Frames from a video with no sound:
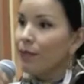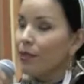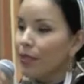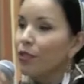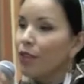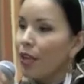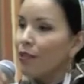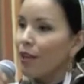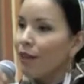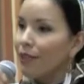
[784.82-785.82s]
but deer is a
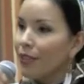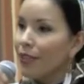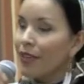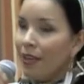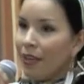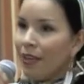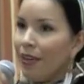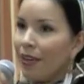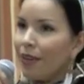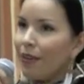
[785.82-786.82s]
lot softer.
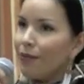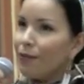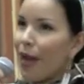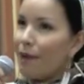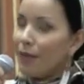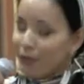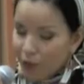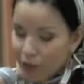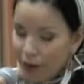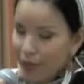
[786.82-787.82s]
Rabbit
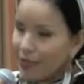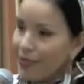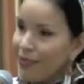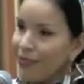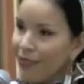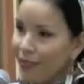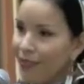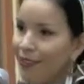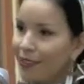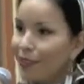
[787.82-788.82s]
for moccasins.
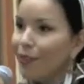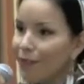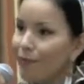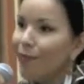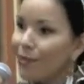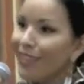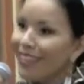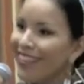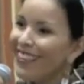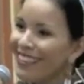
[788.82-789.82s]
So
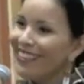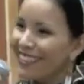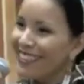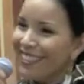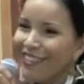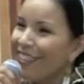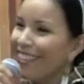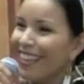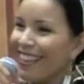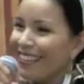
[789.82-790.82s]
mostly just
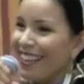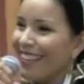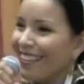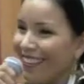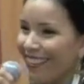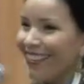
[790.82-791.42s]
sewing together leather.